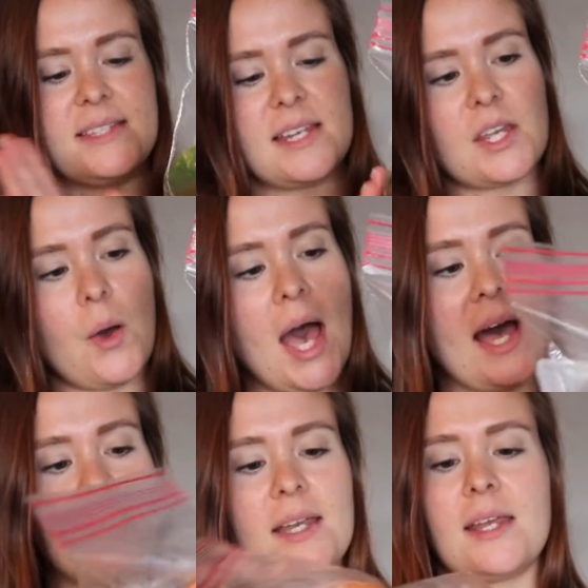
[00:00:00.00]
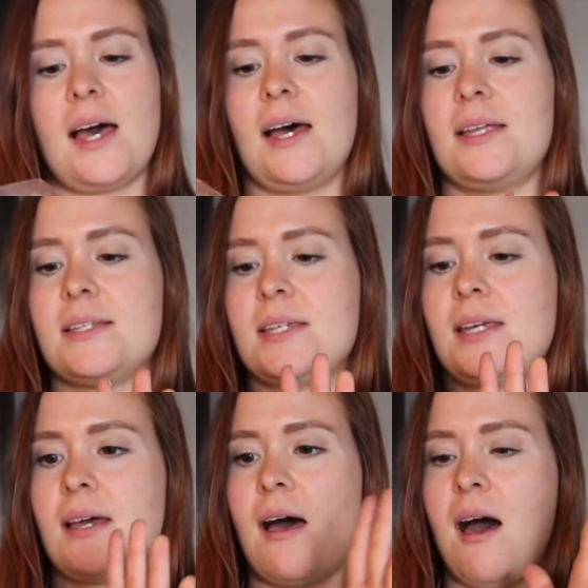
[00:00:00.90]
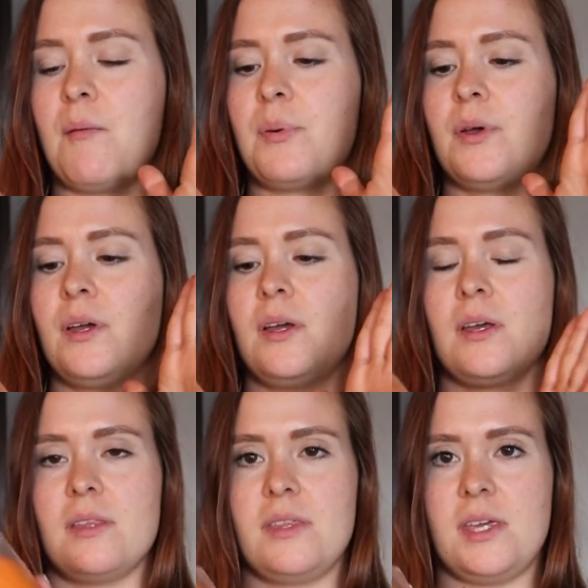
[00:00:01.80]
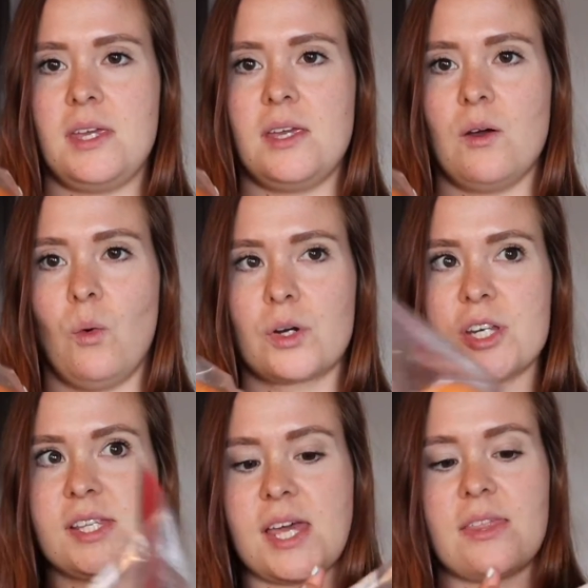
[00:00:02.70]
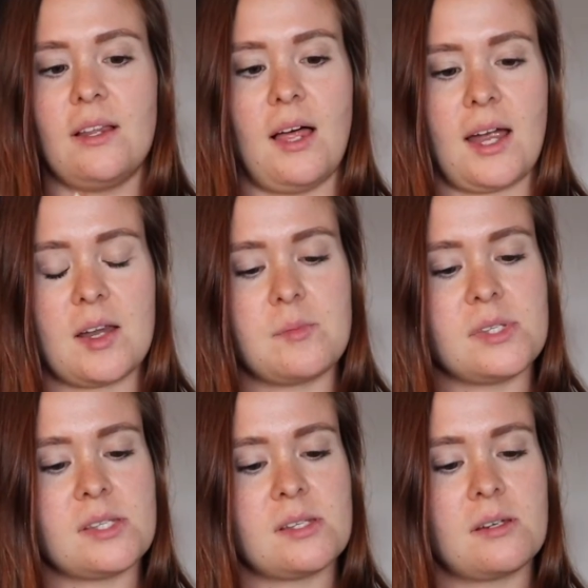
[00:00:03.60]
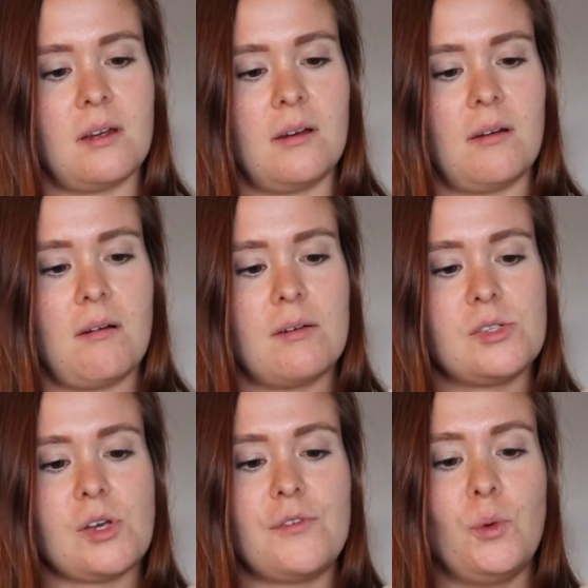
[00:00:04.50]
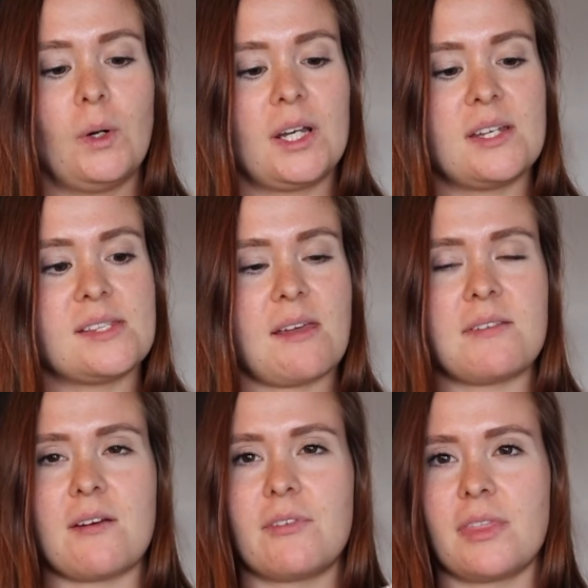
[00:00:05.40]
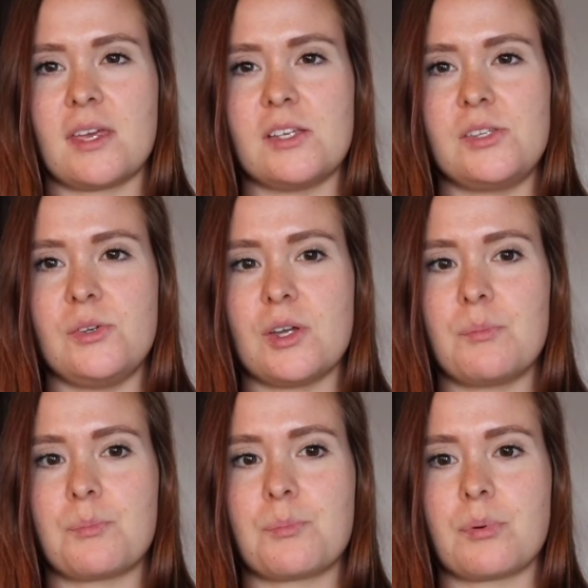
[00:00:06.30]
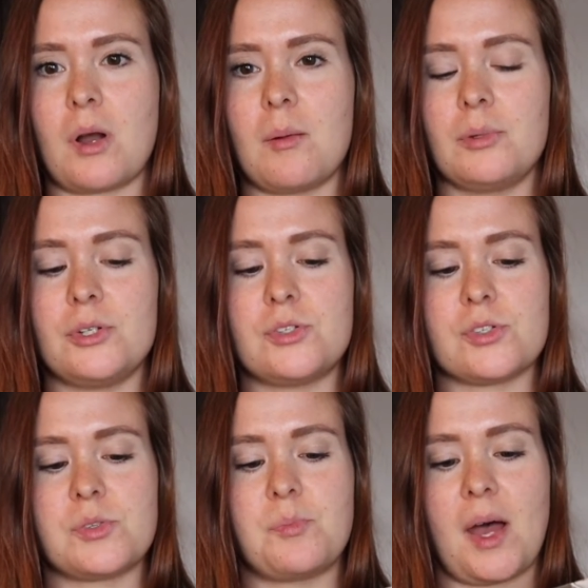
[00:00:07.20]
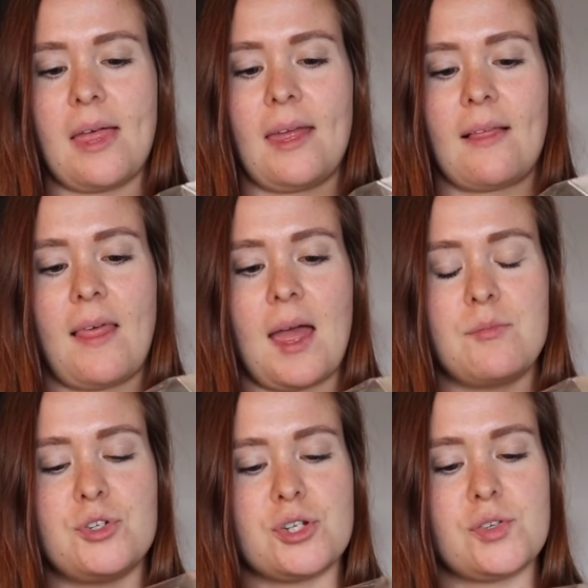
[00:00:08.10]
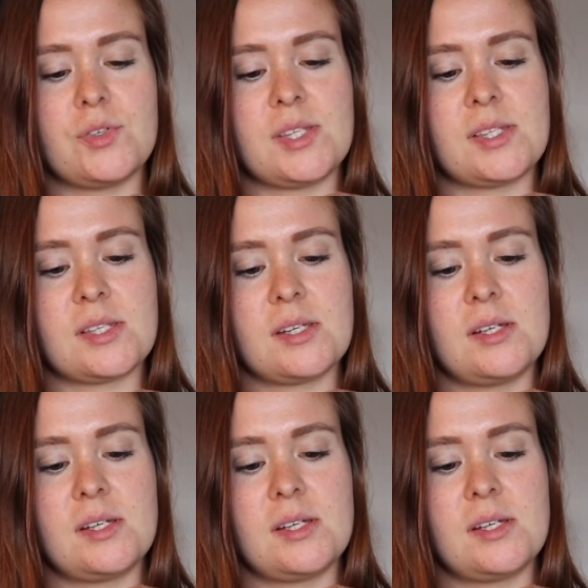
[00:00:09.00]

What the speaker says: did go ahead and cut up the oranges and the limes. So if you wanted to save time for this, you could probably just buy like lime juice